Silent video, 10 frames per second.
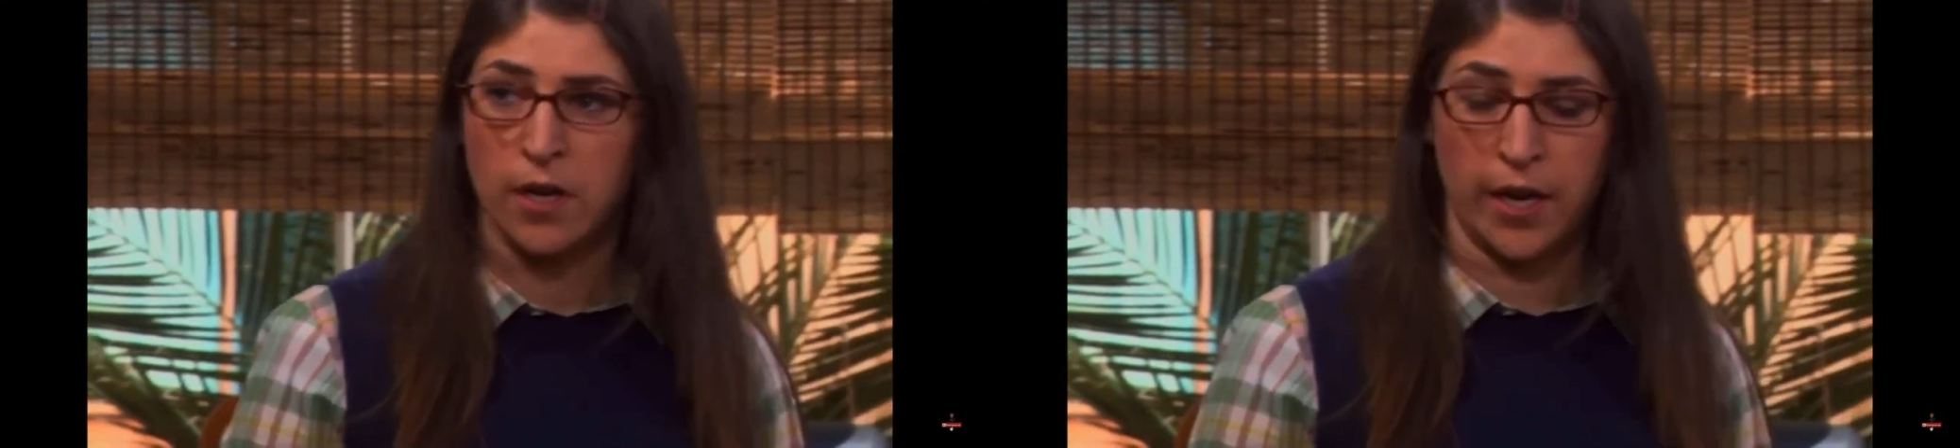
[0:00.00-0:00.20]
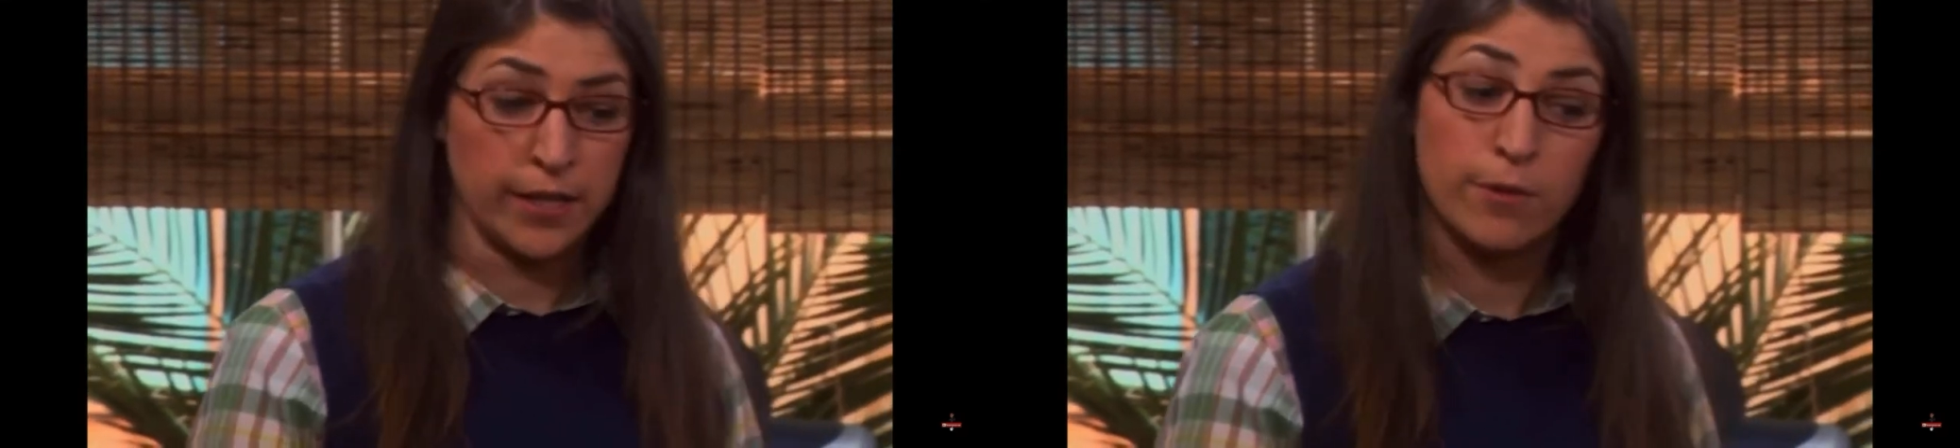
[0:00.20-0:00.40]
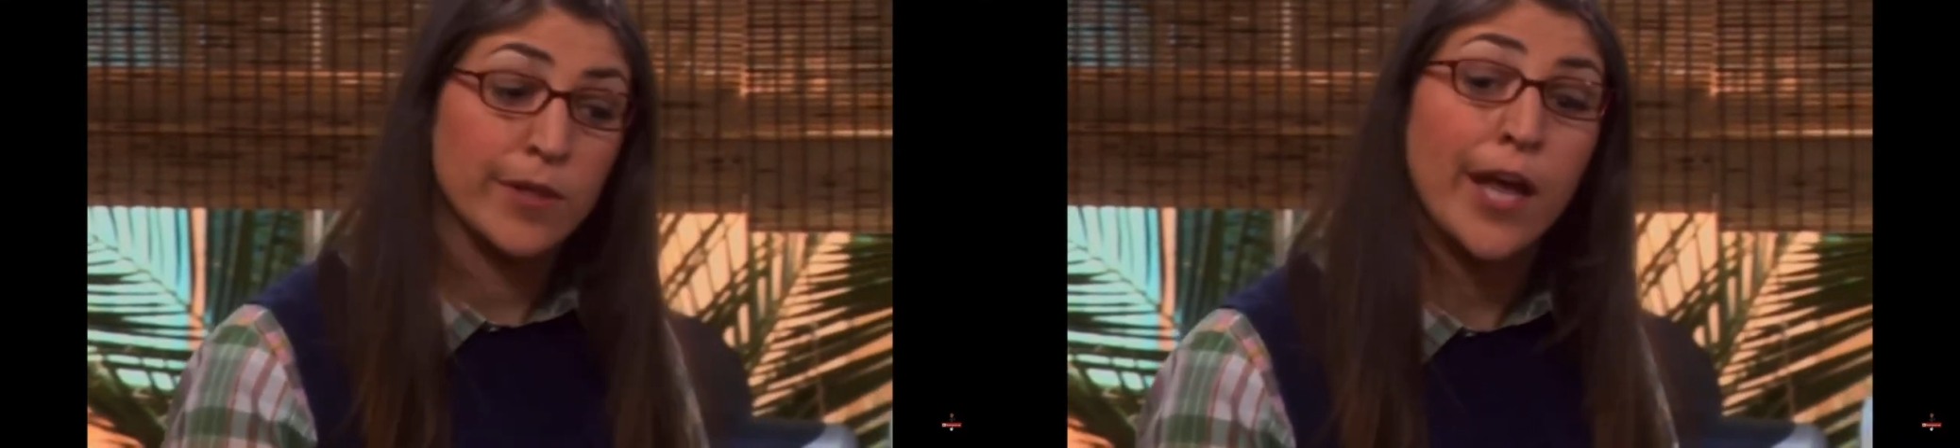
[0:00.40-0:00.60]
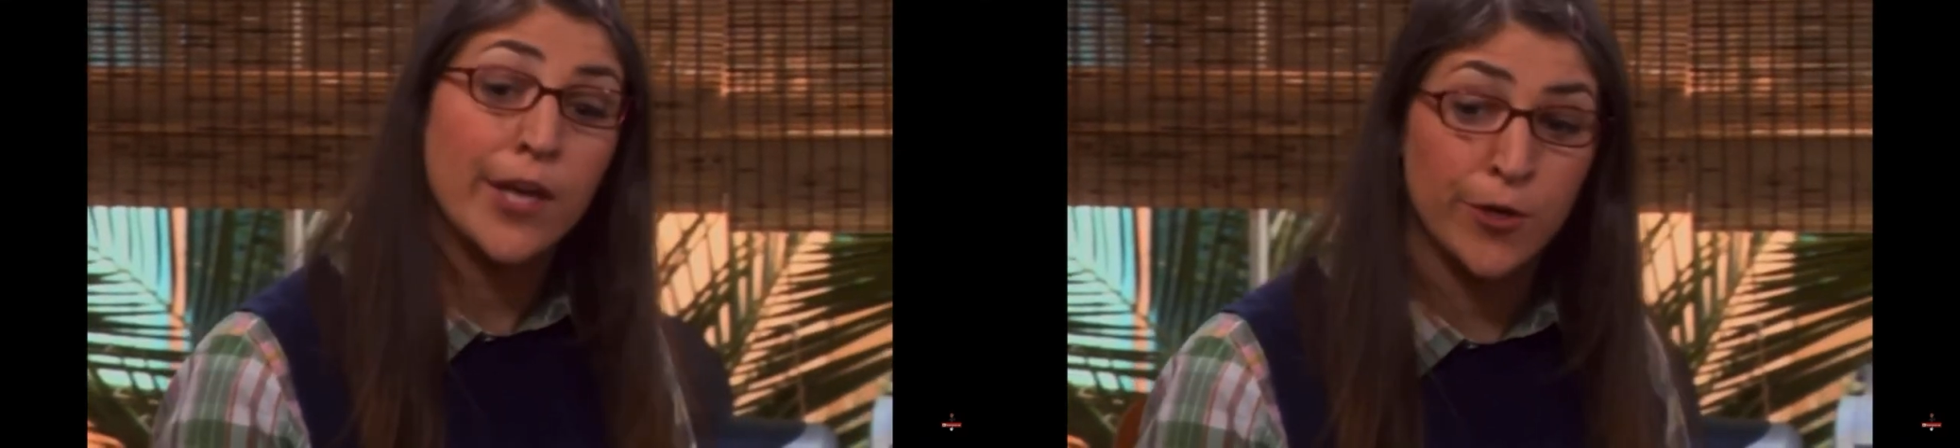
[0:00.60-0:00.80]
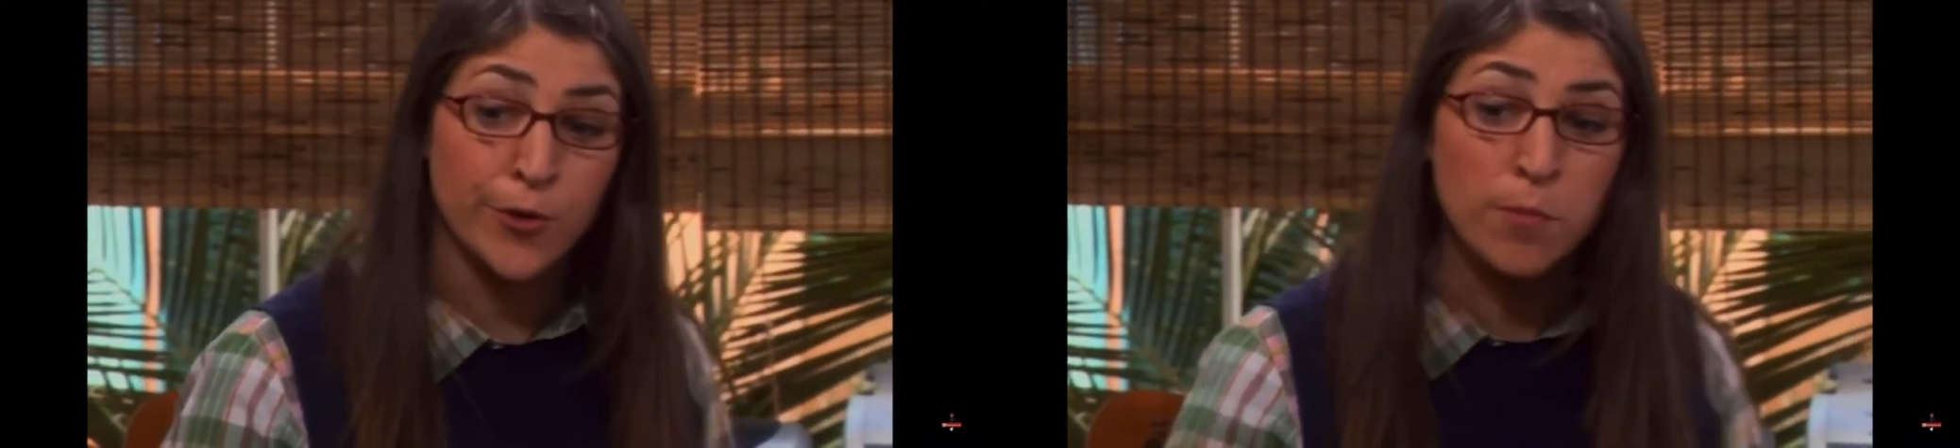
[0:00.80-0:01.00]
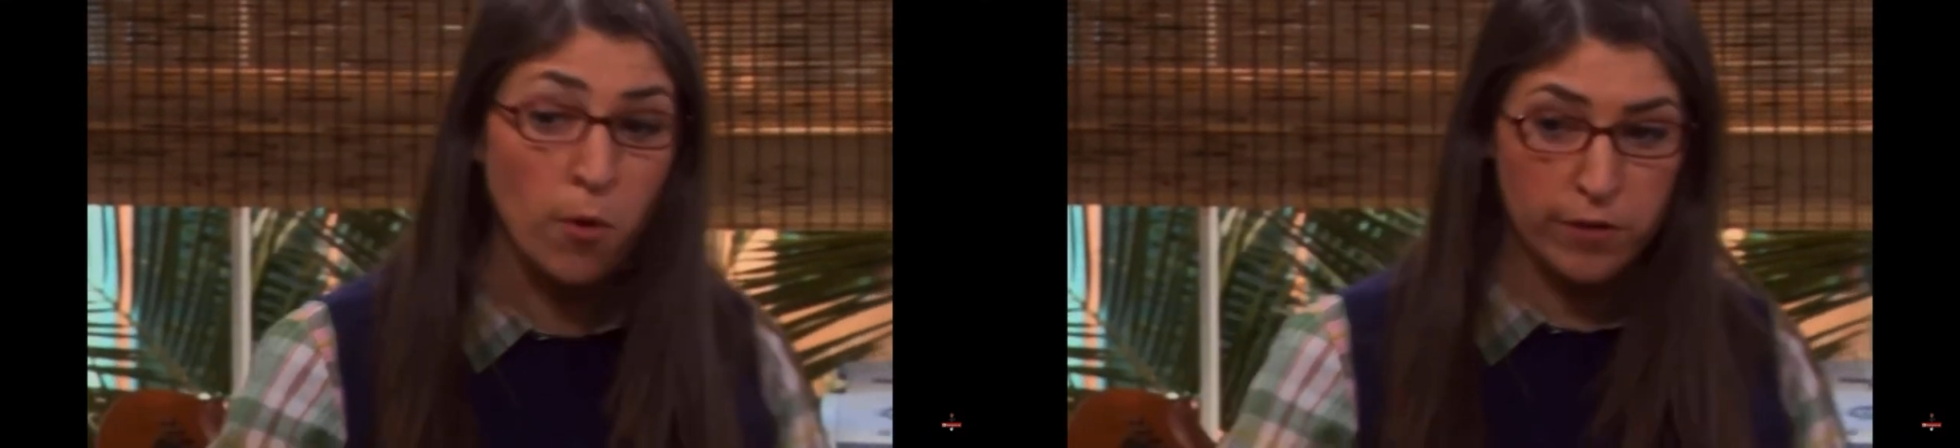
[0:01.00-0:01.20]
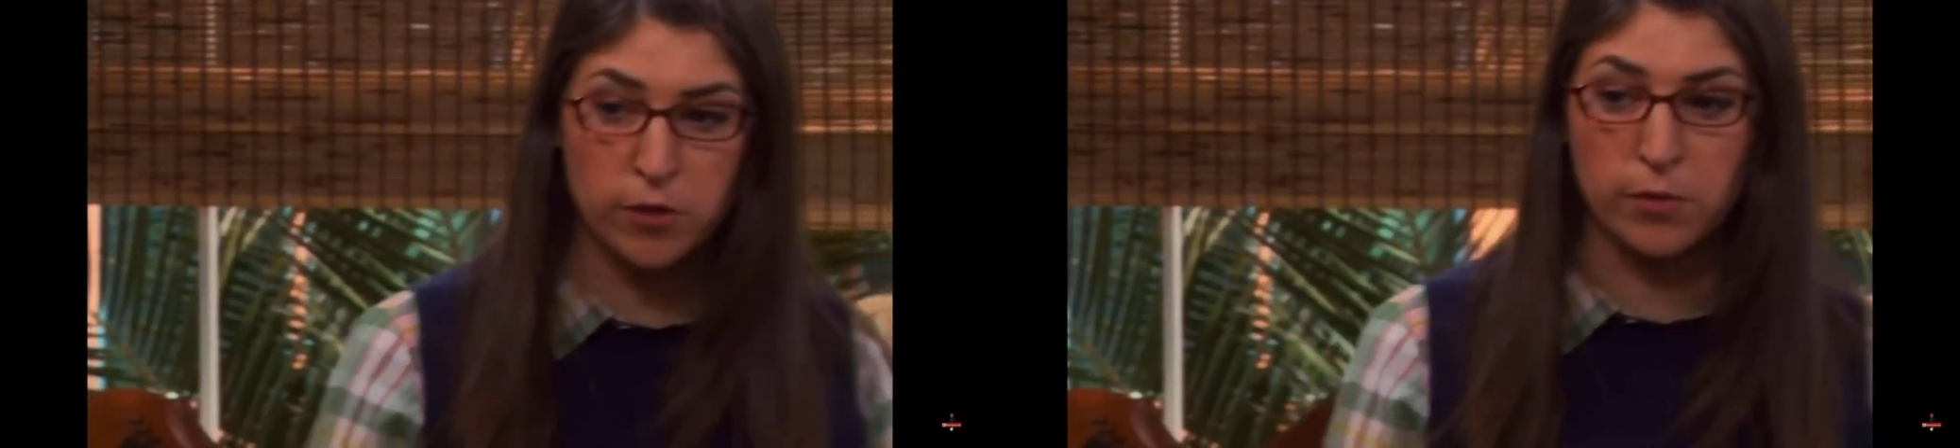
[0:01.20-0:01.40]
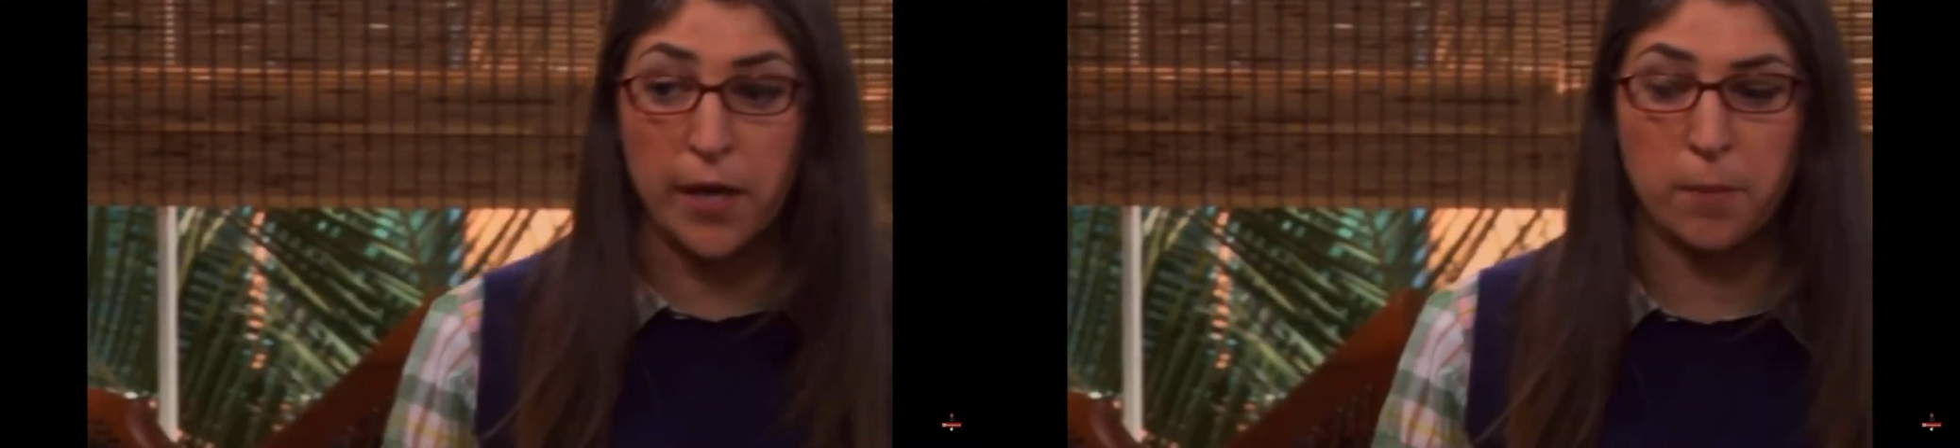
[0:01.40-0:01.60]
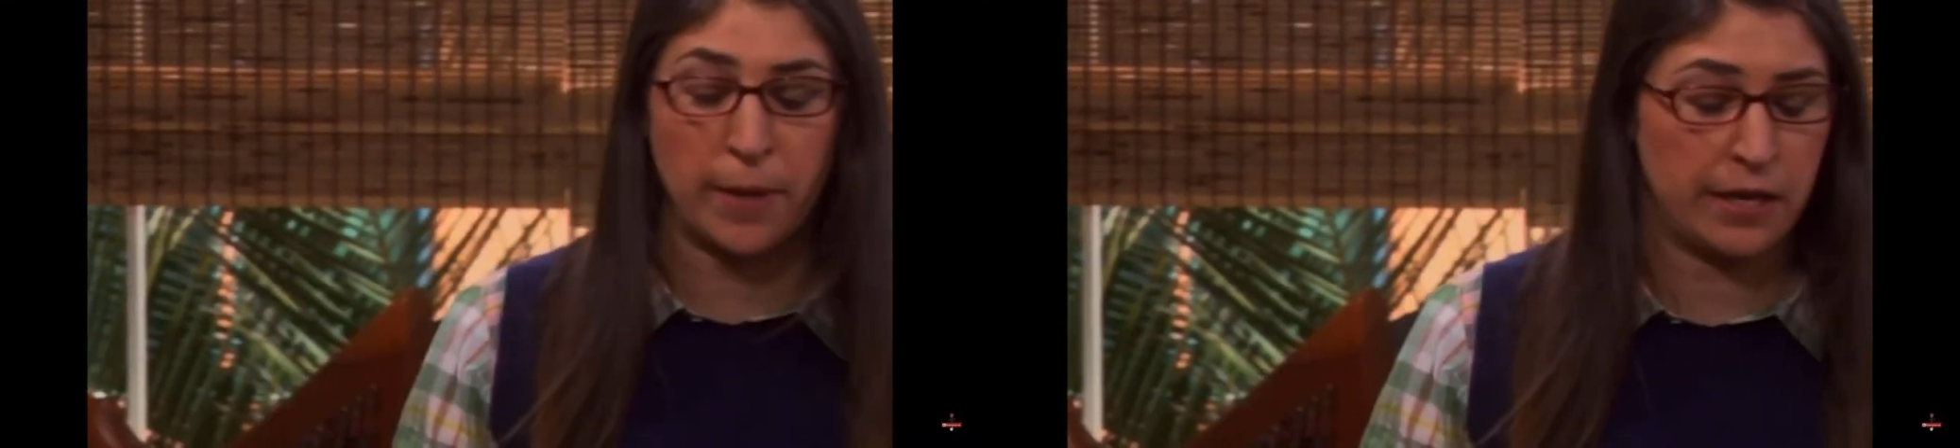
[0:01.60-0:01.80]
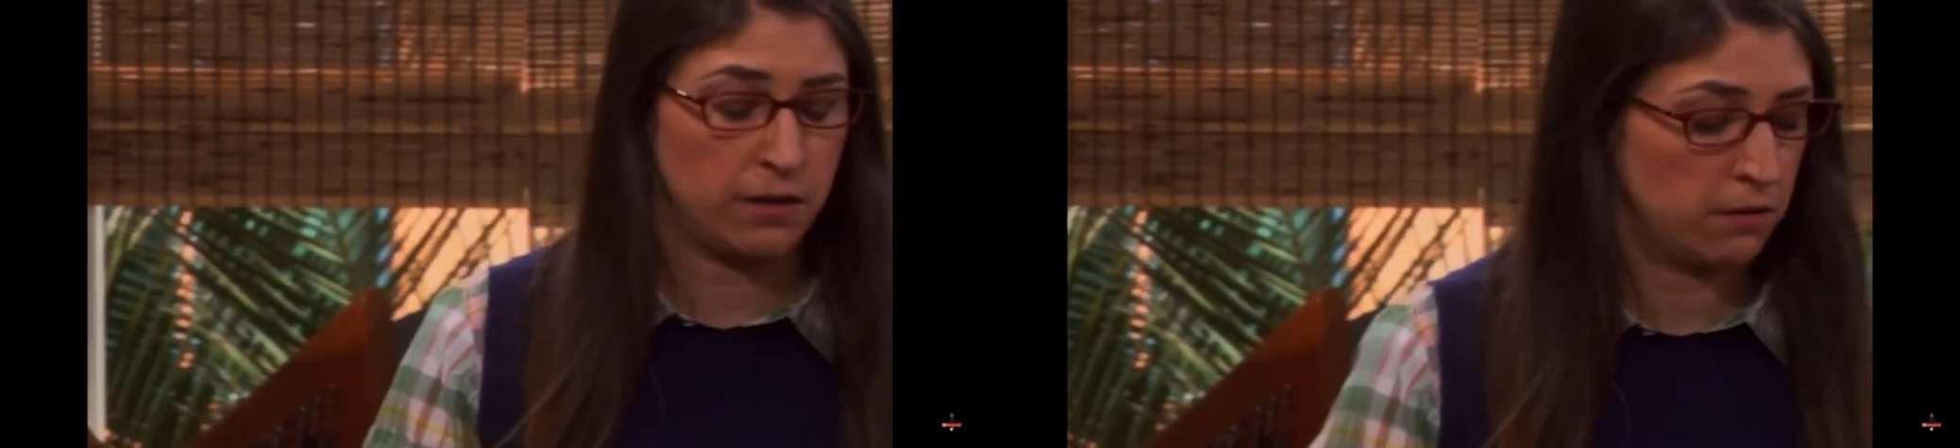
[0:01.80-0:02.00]
I clearly like you more than you like
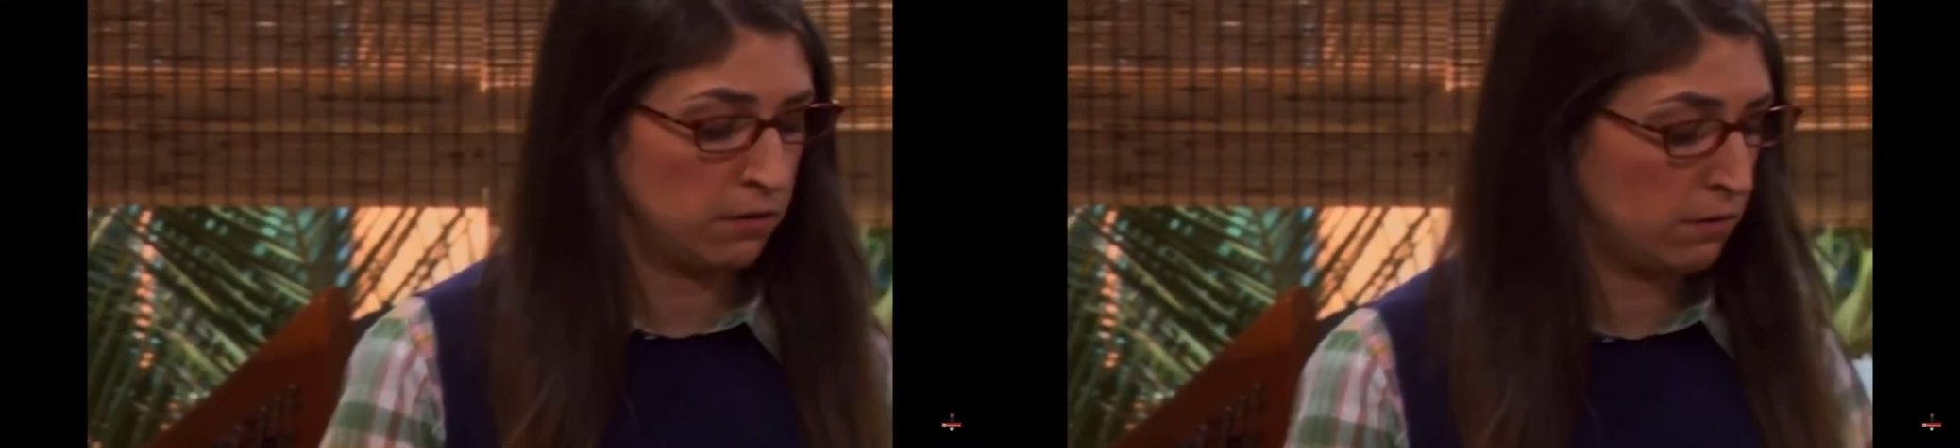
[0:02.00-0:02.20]
me.